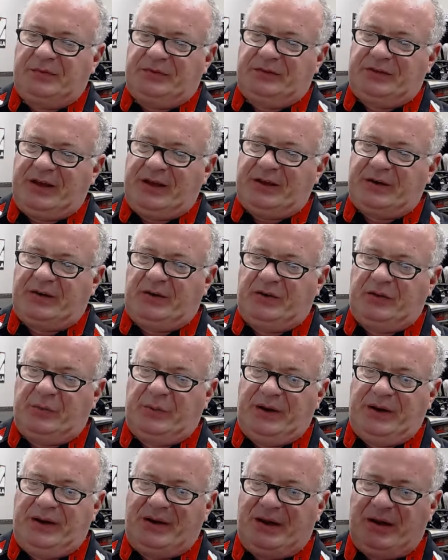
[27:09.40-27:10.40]
Take it all the
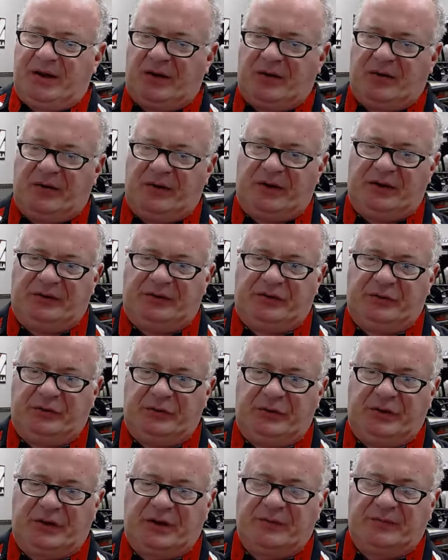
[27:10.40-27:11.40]
way down until
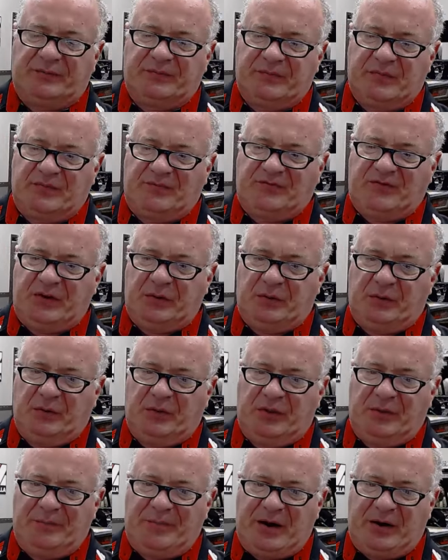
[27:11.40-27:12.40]
you can feel
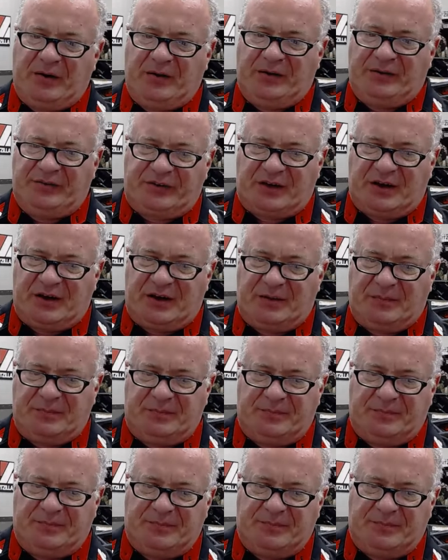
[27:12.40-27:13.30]
the bearings kind of